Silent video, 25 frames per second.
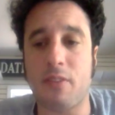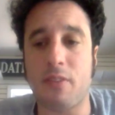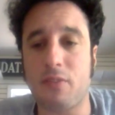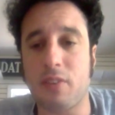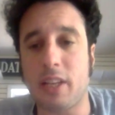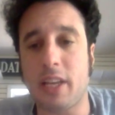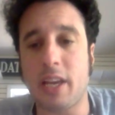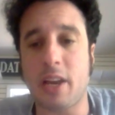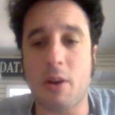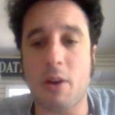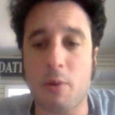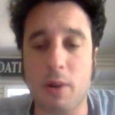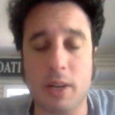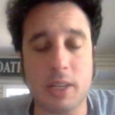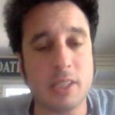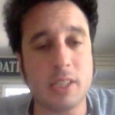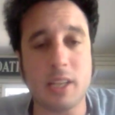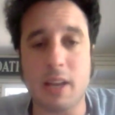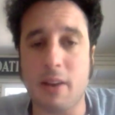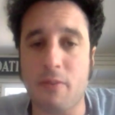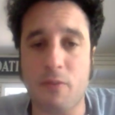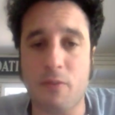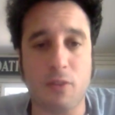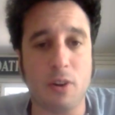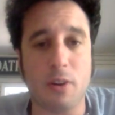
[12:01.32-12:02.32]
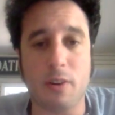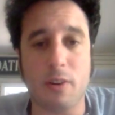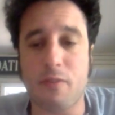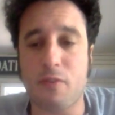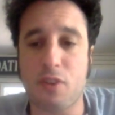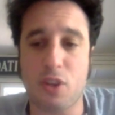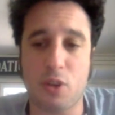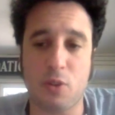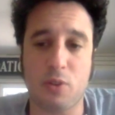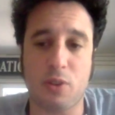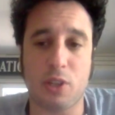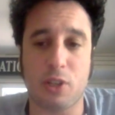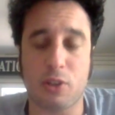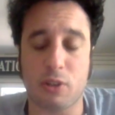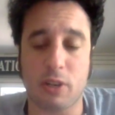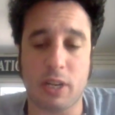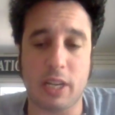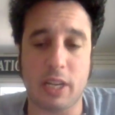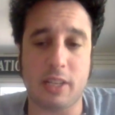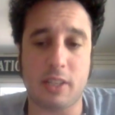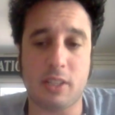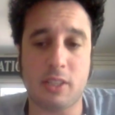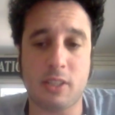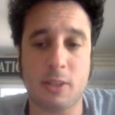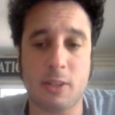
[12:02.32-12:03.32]
of Leo, except for a few
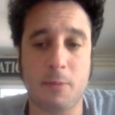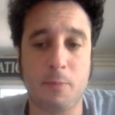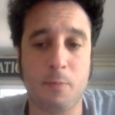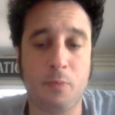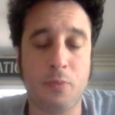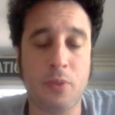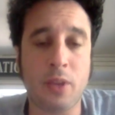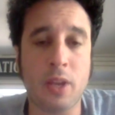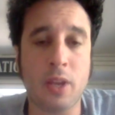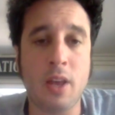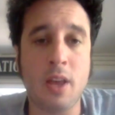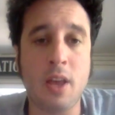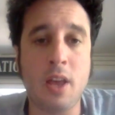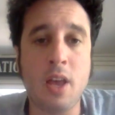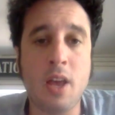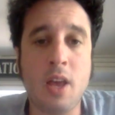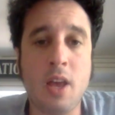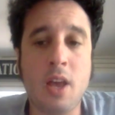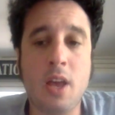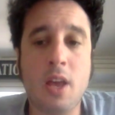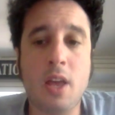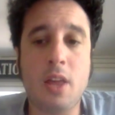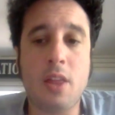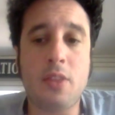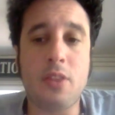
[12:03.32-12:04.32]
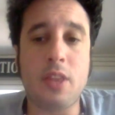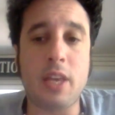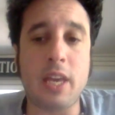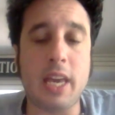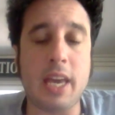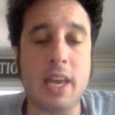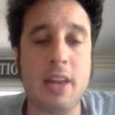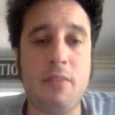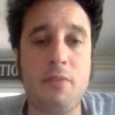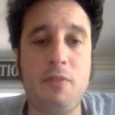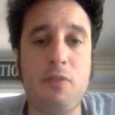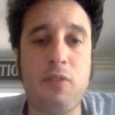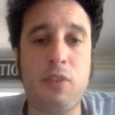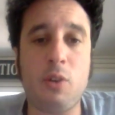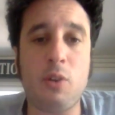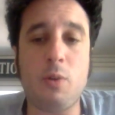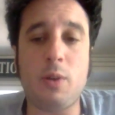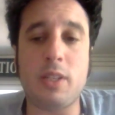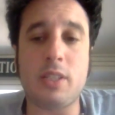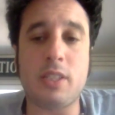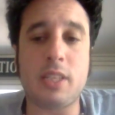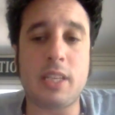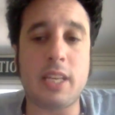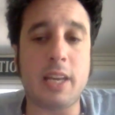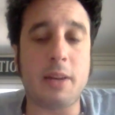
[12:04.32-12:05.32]
degrees. The
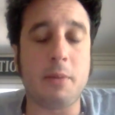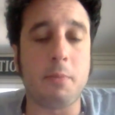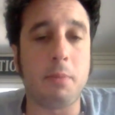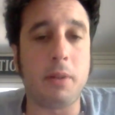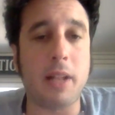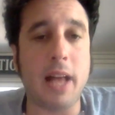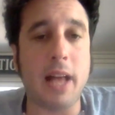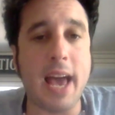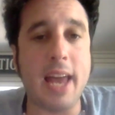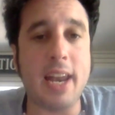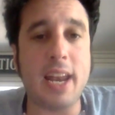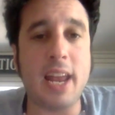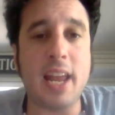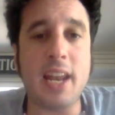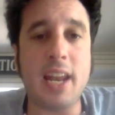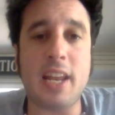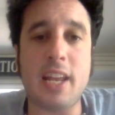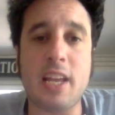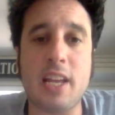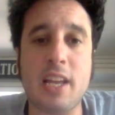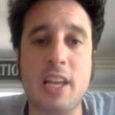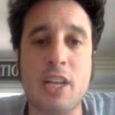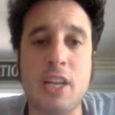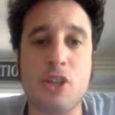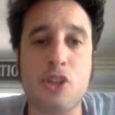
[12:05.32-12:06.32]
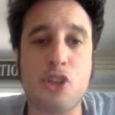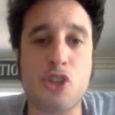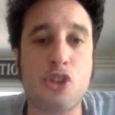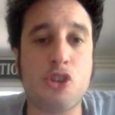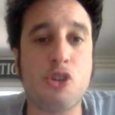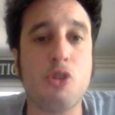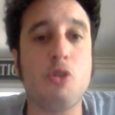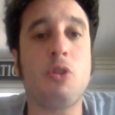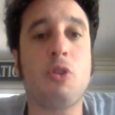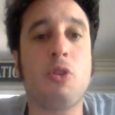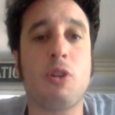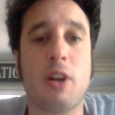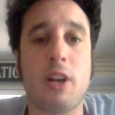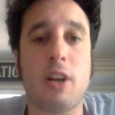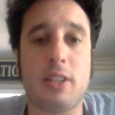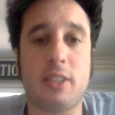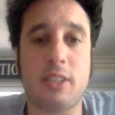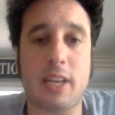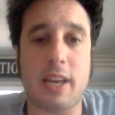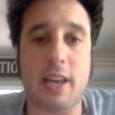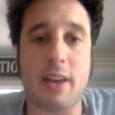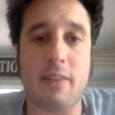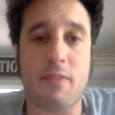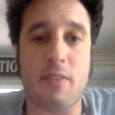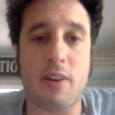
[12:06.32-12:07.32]
influencing planet is Shukra
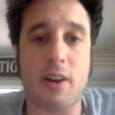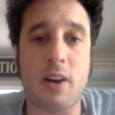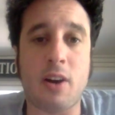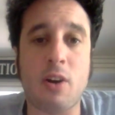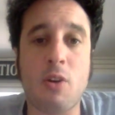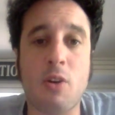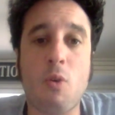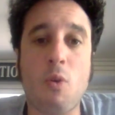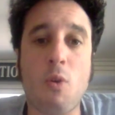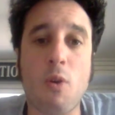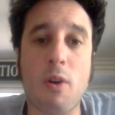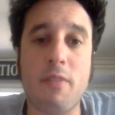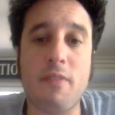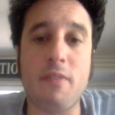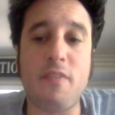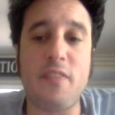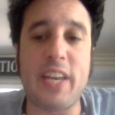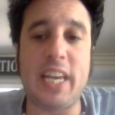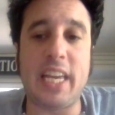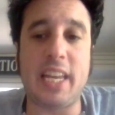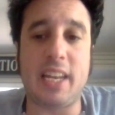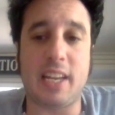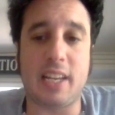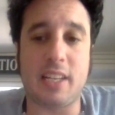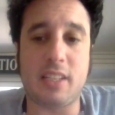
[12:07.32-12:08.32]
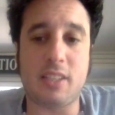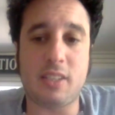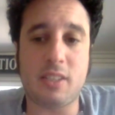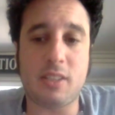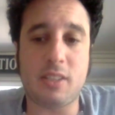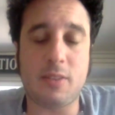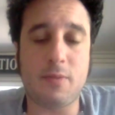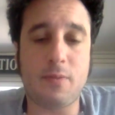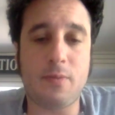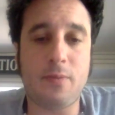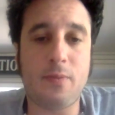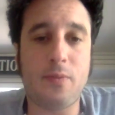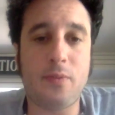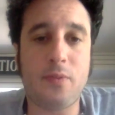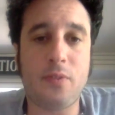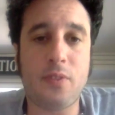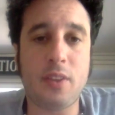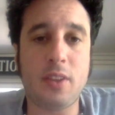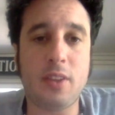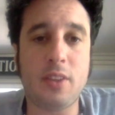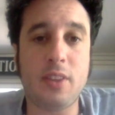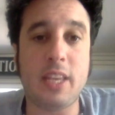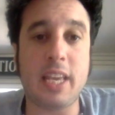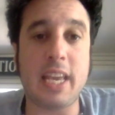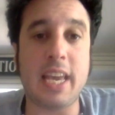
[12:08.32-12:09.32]
Deva, or Venus.
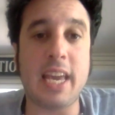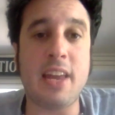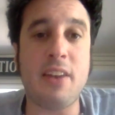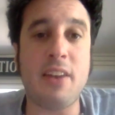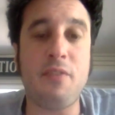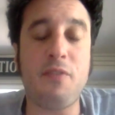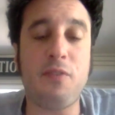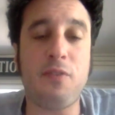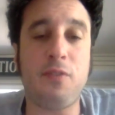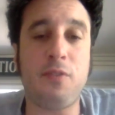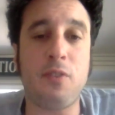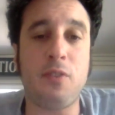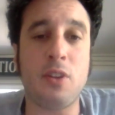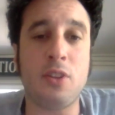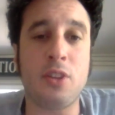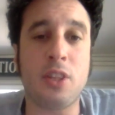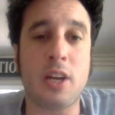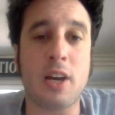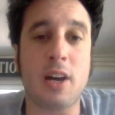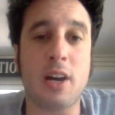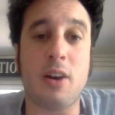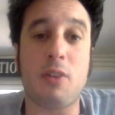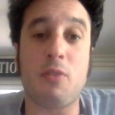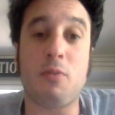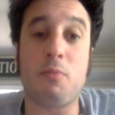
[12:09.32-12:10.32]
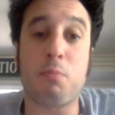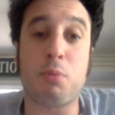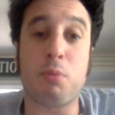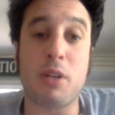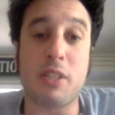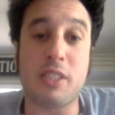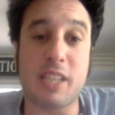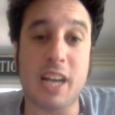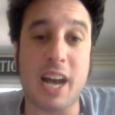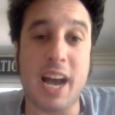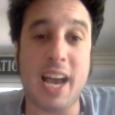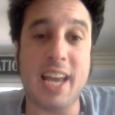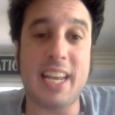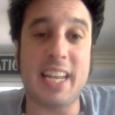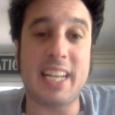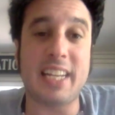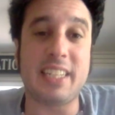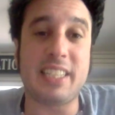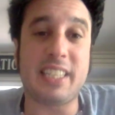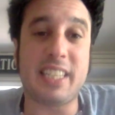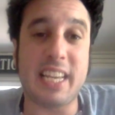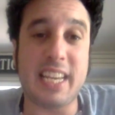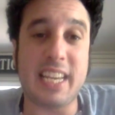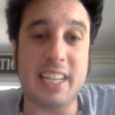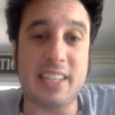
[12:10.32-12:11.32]
The presiding
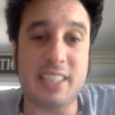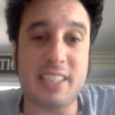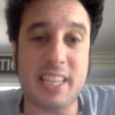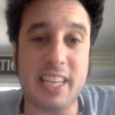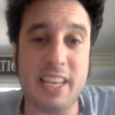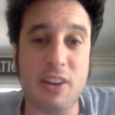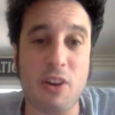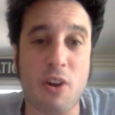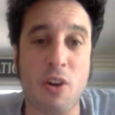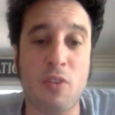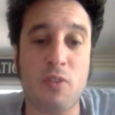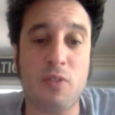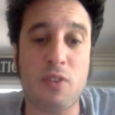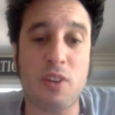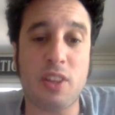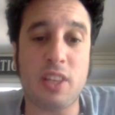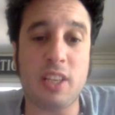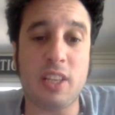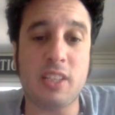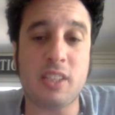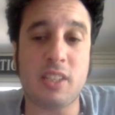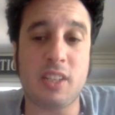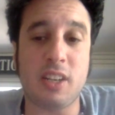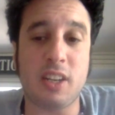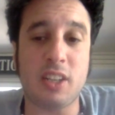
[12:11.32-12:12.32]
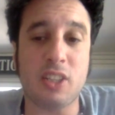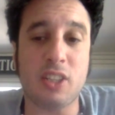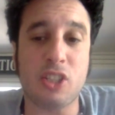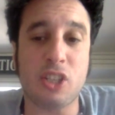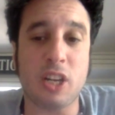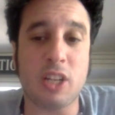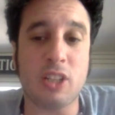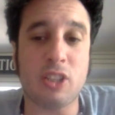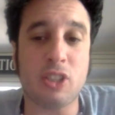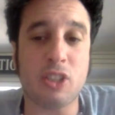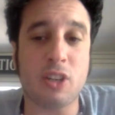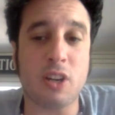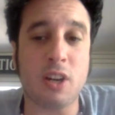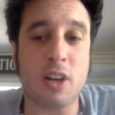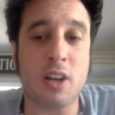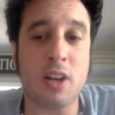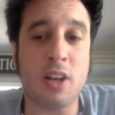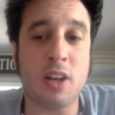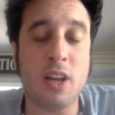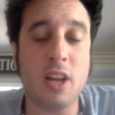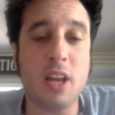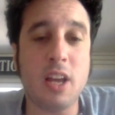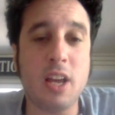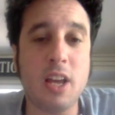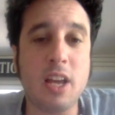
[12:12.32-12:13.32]
deity over this nakshatra
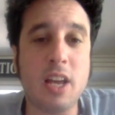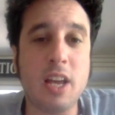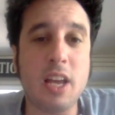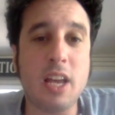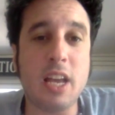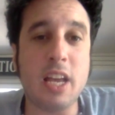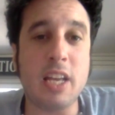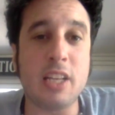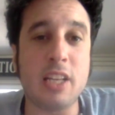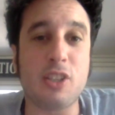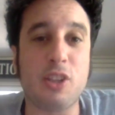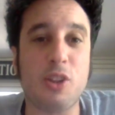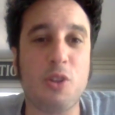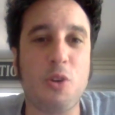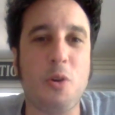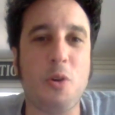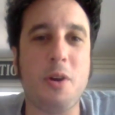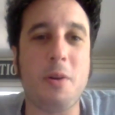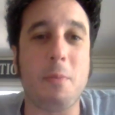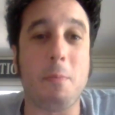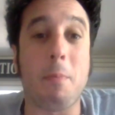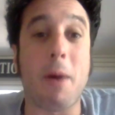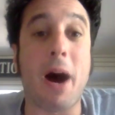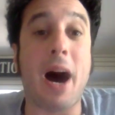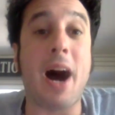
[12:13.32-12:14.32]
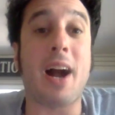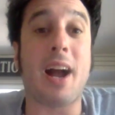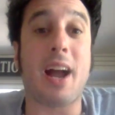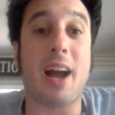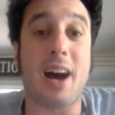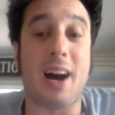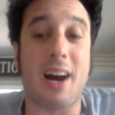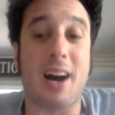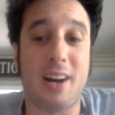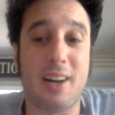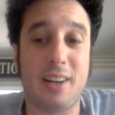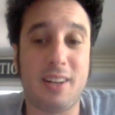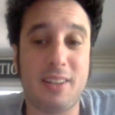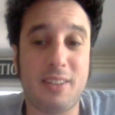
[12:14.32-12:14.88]
is Lord Magha.